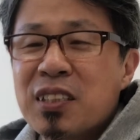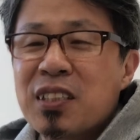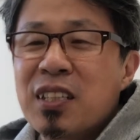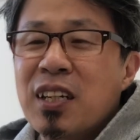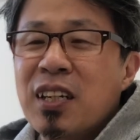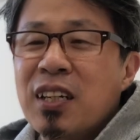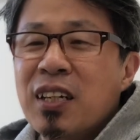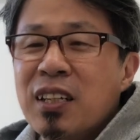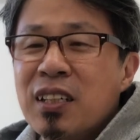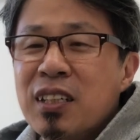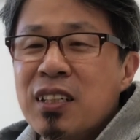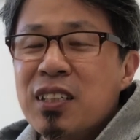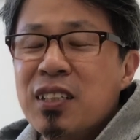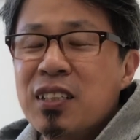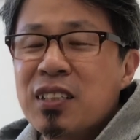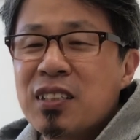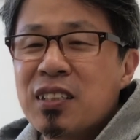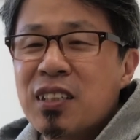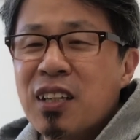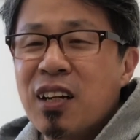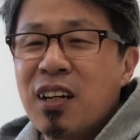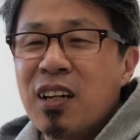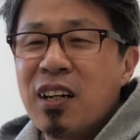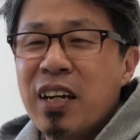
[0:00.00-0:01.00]
uh,
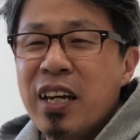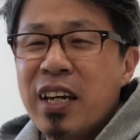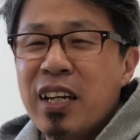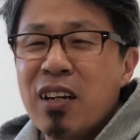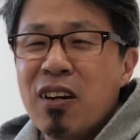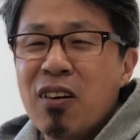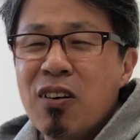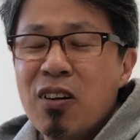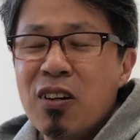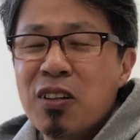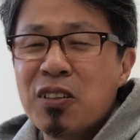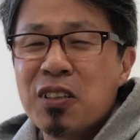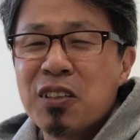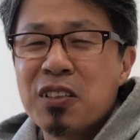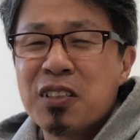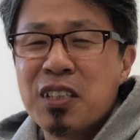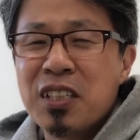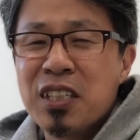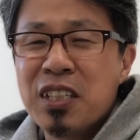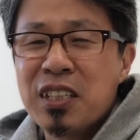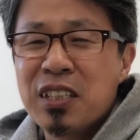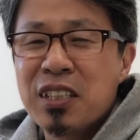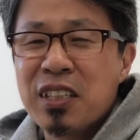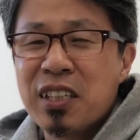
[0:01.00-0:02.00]
Esau, and all the
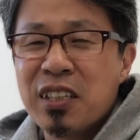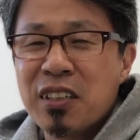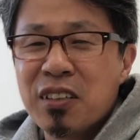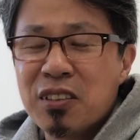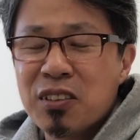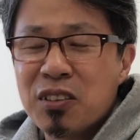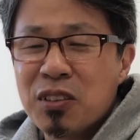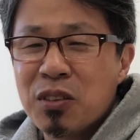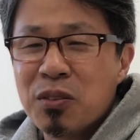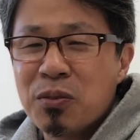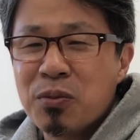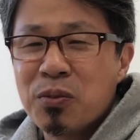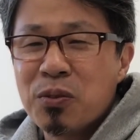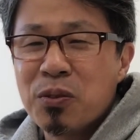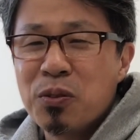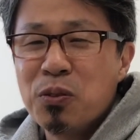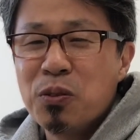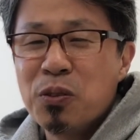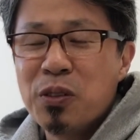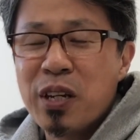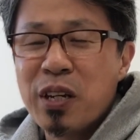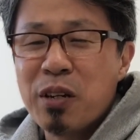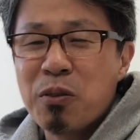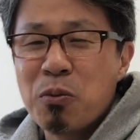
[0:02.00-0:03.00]
details of who
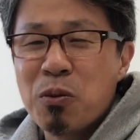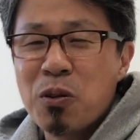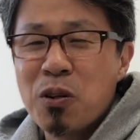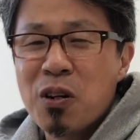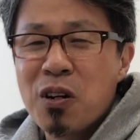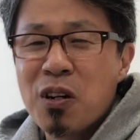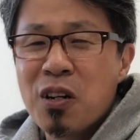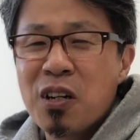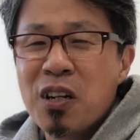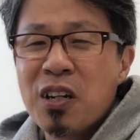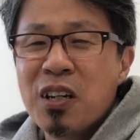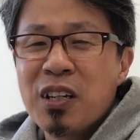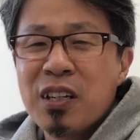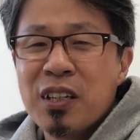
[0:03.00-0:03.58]
they were